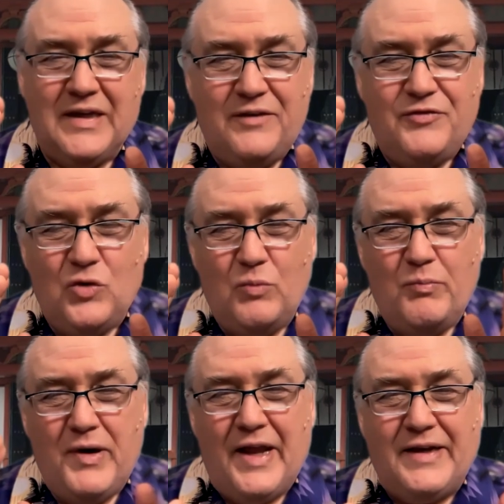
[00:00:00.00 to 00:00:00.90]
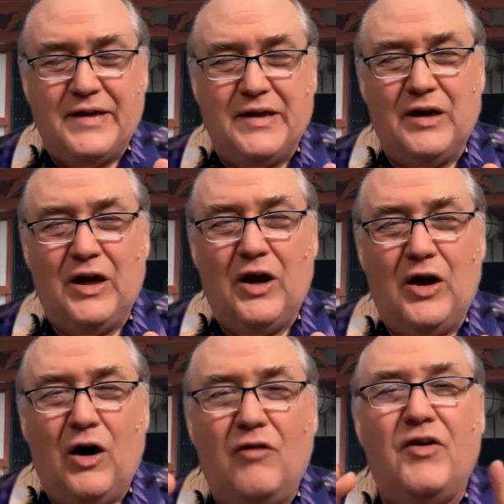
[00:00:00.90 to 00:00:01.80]
gives you plenty
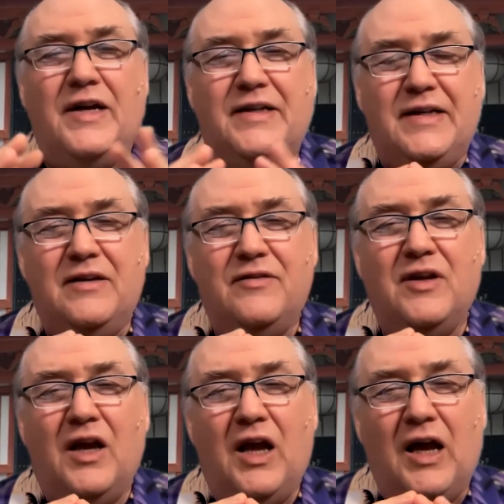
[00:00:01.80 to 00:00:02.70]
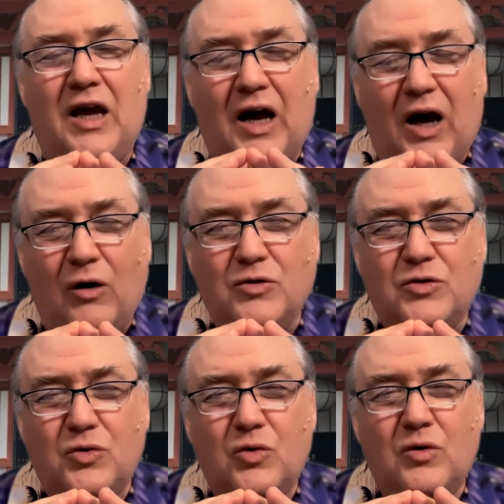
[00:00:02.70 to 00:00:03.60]
of ideas how
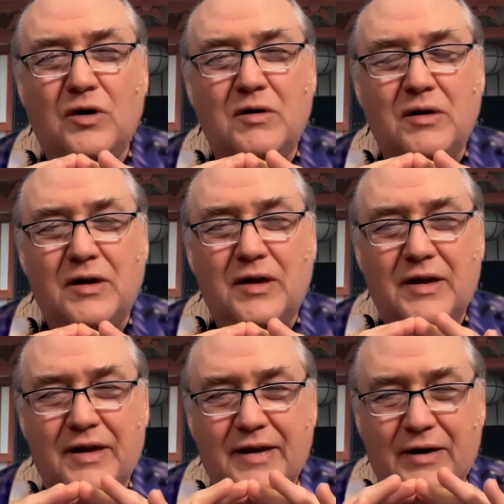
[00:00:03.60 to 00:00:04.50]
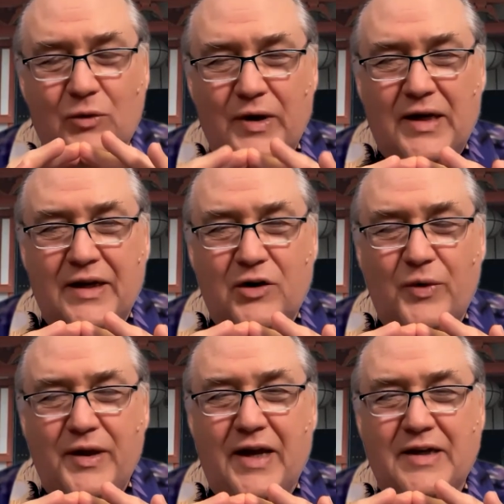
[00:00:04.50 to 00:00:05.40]
to really
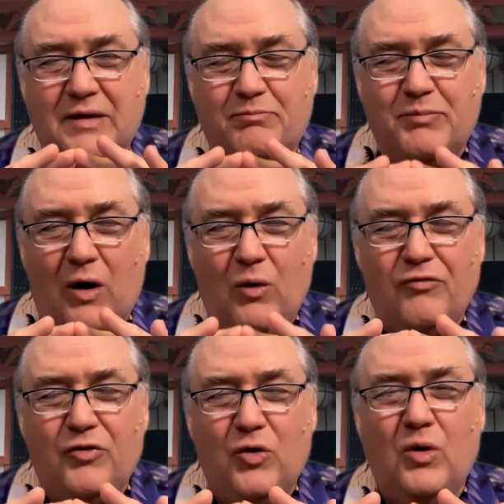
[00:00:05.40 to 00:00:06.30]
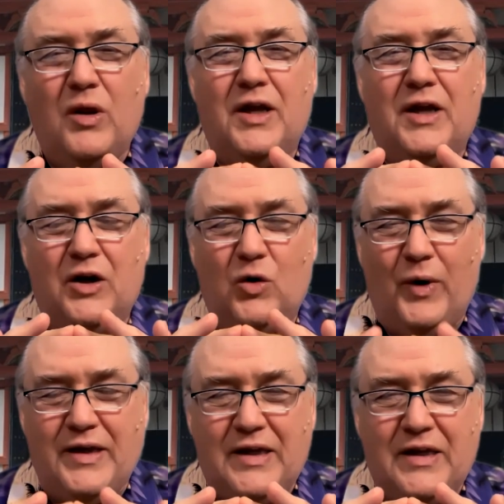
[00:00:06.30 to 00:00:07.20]
create a powerful
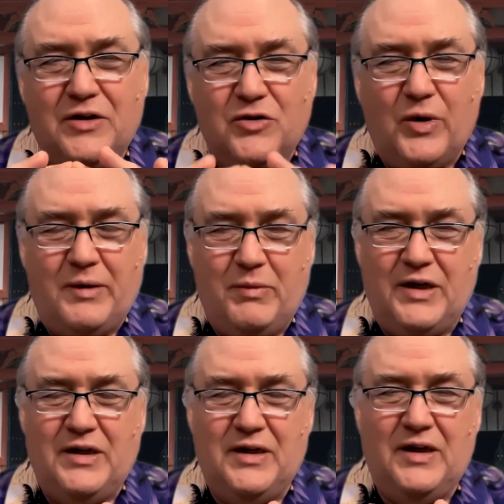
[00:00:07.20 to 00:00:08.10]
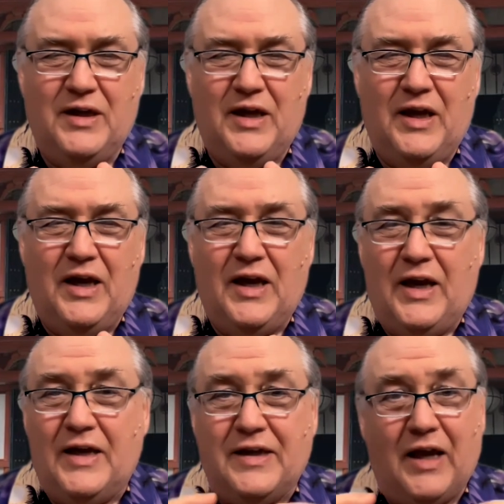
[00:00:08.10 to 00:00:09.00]
Reiki treatment
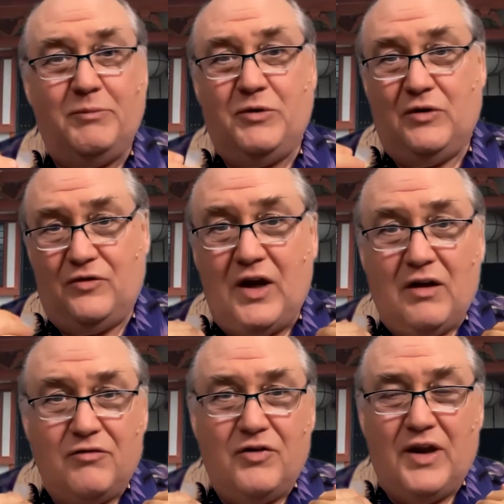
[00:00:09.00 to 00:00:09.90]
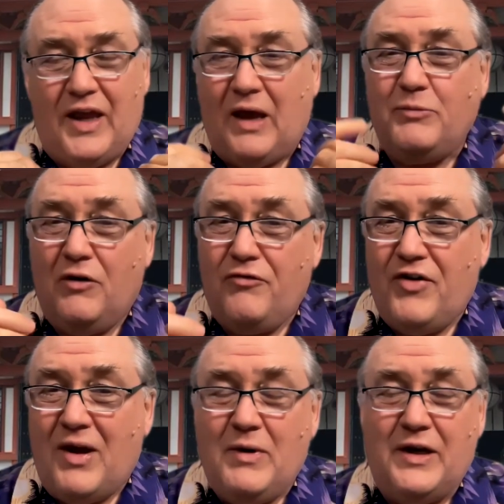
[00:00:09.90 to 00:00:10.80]
and help yourself, help your
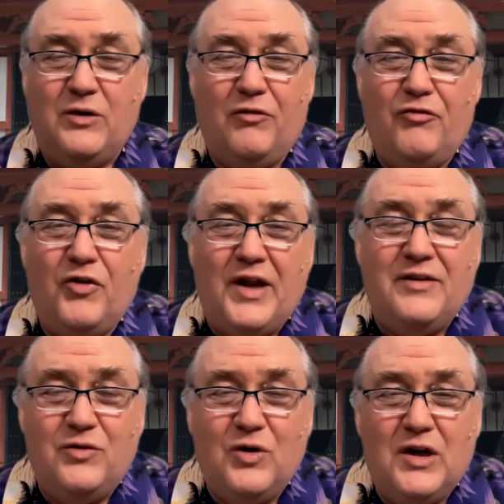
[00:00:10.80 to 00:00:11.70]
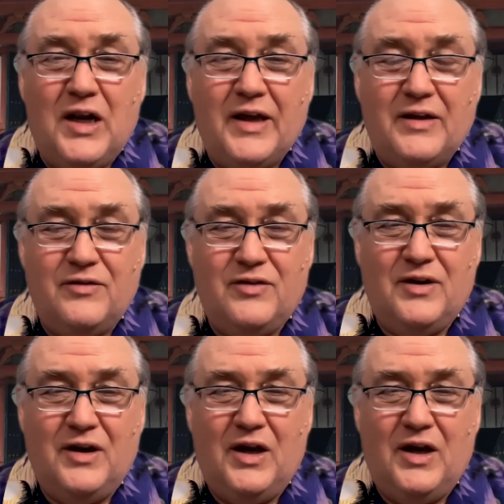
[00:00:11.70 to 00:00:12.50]
family, your friends, your clients